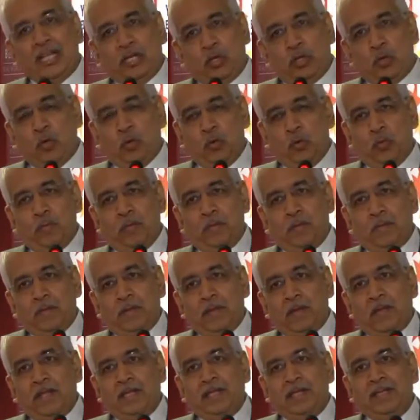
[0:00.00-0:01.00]
they do,
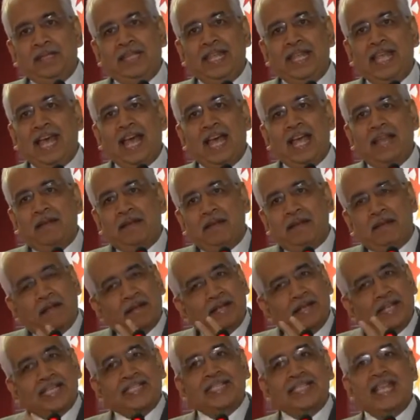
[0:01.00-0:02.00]
they are
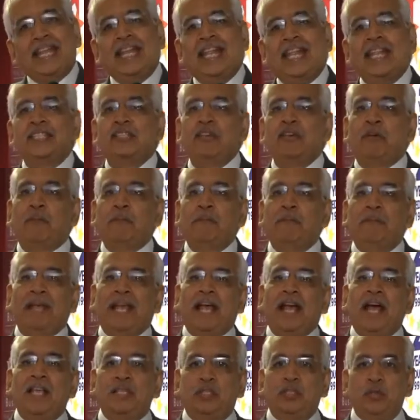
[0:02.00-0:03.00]
descendants of
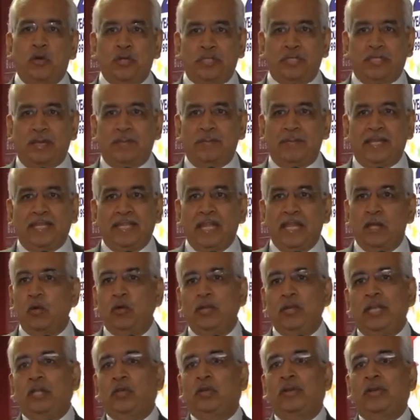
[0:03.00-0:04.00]
Picasso or something. They
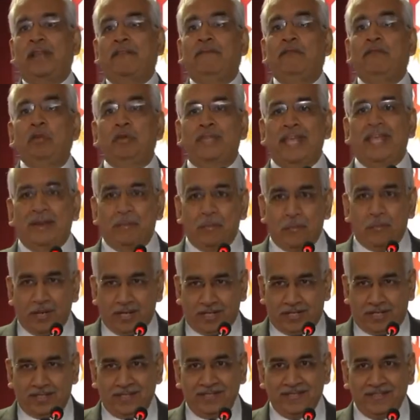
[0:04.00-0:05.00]
don't need to review their
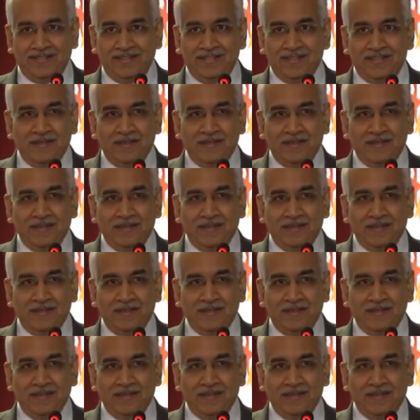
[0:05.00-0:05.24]
work.